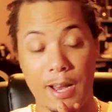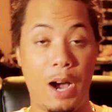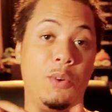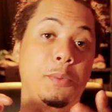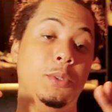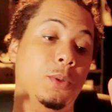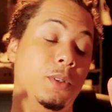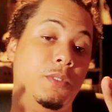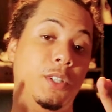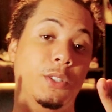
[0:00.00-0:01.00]
I will be
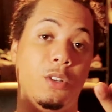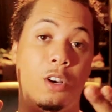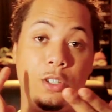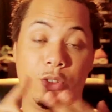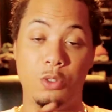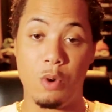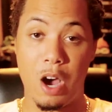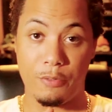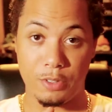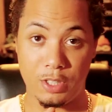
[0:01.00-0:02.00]
doing videos on 2
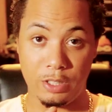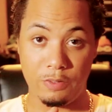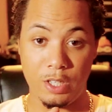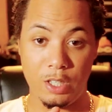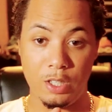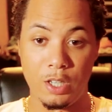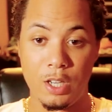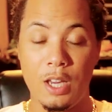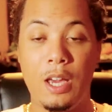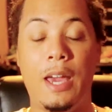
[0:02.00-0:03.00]
Wild for TV
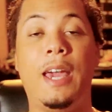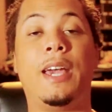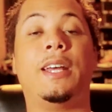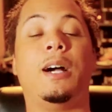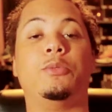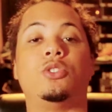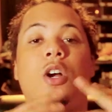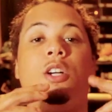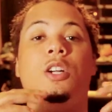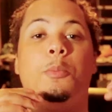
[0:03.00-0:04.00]
and I'm
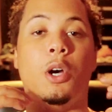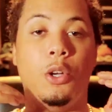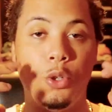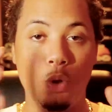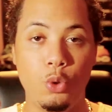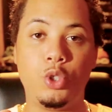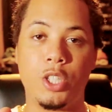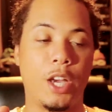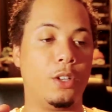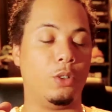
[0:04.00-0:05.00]
starting up a new
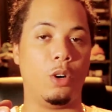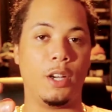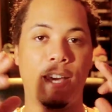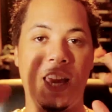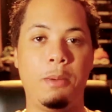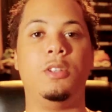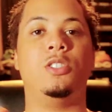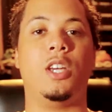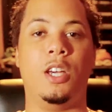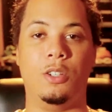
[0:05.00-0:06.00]
channel, a gaming
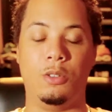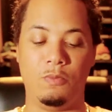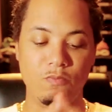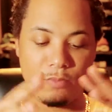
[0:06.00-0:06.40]
channel.